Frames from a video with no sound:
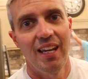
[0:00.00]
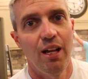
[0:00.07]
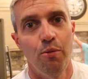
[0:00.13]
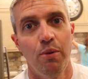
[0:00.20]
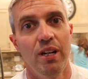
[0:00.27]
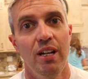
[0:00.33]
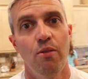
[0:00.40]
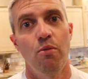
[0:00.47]
And
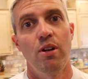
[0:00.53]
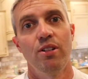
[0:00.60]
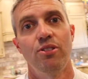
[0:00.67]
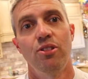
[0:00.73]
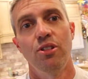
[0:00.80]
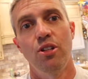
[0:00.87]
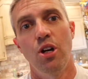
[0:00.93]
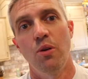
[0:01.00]
we didn't want
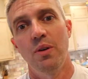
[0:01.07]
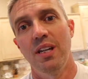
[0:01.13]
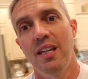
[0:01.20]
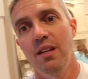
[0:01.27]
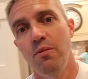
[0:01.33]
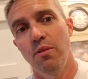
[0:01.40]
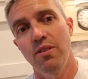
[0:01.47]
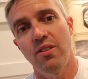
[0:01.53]
to go
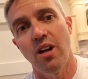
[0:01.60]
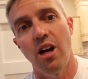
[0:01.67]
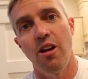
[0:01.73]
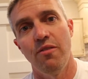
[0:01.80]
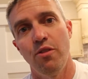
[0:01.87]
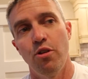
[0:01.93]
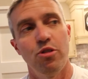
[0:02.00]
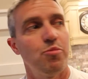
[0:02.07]
eat with all
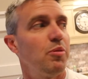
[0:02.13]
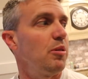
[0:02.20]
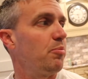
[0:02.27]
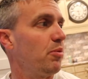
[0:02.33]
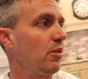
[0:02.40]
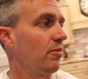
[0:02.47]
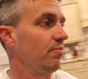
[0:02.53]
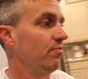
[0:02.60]
those
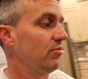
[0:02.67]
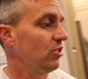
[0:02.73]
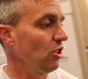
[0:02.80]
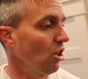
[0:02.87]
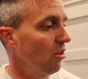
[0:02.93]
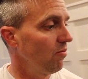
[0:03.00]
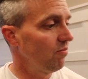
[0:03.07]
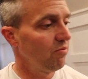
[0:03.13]
people.
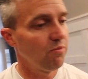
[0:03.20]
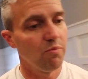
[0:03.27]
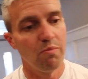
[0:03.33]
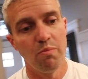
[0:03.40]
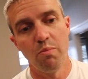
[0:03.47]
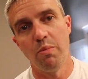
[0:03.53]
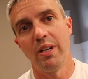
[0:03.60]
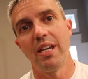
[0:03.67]
So
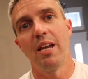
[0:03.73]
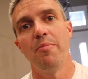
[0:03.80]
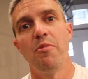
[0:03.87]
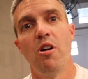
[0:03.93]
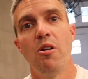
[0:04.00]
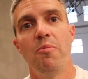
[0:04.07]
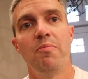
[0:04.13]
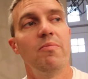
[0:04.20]
we came
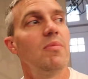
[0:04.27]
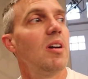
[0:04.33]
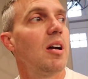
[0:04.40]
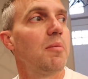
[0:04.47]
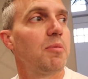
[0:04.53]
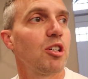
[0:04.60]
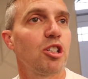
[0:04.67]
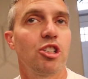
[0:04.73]
home.
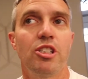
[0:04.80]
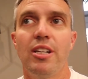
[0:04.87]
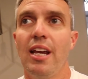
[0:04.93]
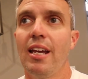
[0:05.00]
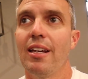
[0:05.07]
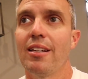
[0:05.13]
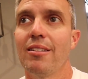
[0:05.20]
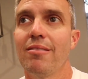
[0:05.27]
Hamburger steak